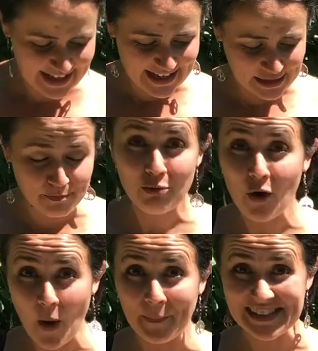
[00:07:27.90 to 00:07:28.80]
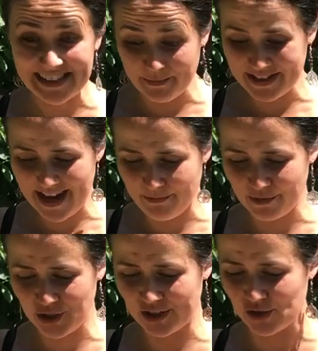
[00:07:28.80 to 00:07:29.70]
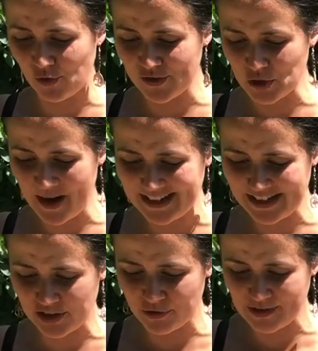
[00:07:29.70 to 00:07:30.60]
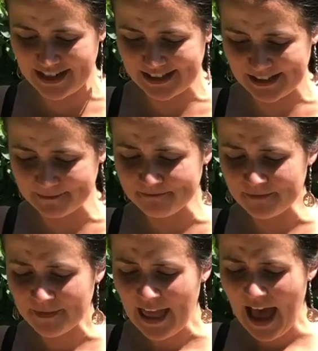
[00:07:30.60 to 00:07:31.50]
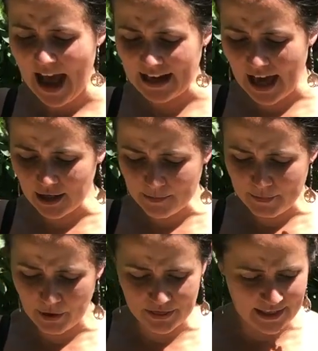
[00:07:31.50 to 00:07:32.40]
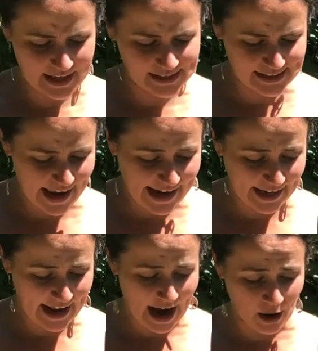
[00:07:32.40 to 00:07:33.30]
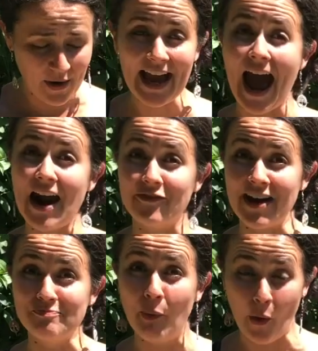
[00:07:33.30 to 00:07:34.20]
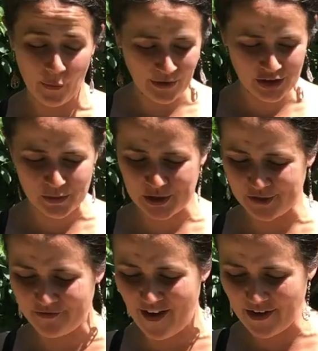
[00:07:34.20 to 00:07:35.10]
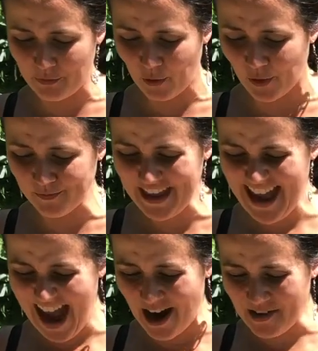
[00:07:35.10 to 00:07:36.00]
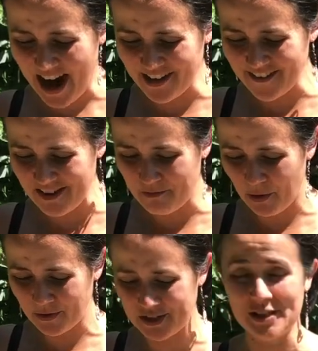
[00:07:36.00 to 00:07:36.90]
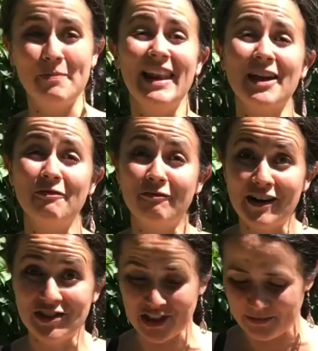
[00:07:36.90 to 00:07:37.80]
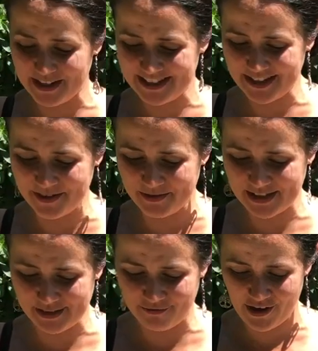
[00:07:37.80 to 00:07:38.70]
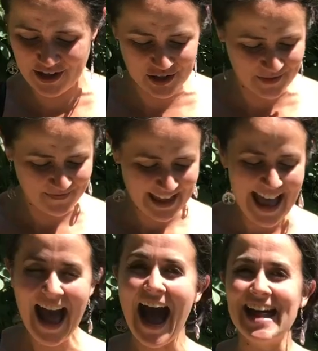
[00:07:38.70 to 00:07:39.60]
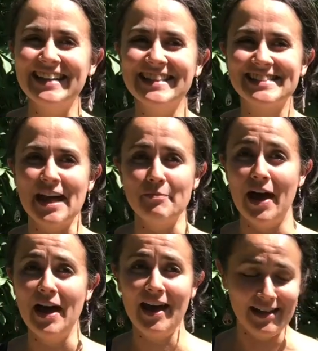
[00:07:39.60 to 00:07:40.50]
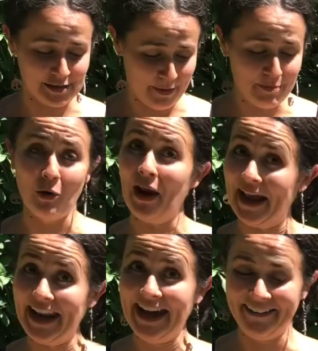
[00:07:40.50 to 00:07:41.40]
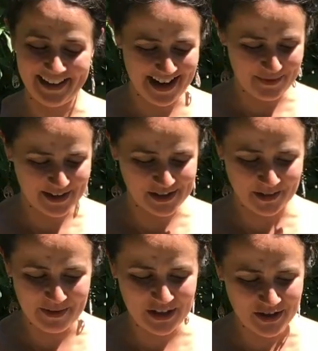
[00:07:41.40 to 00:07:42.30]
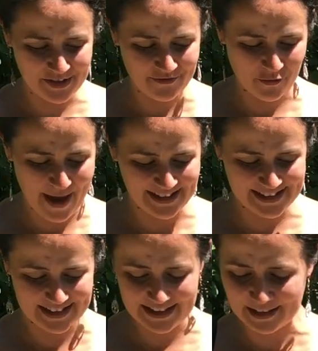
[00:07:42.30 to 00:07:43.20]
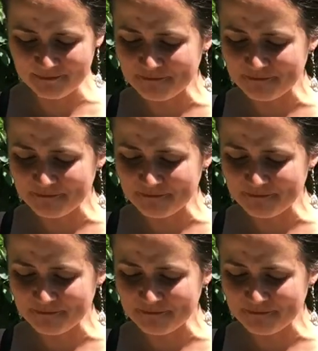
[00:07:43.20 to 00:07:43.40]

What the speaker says: It's proper summer temperatures, over 20 degrees. And I'll be putting this in our caravan porch, which is very warm. Our caravan porch is a bit like a fridge in the winter. We use it as a fridge. And in the summer, it's a bit more like an airing cupboard, so it'll be good to ferment in there.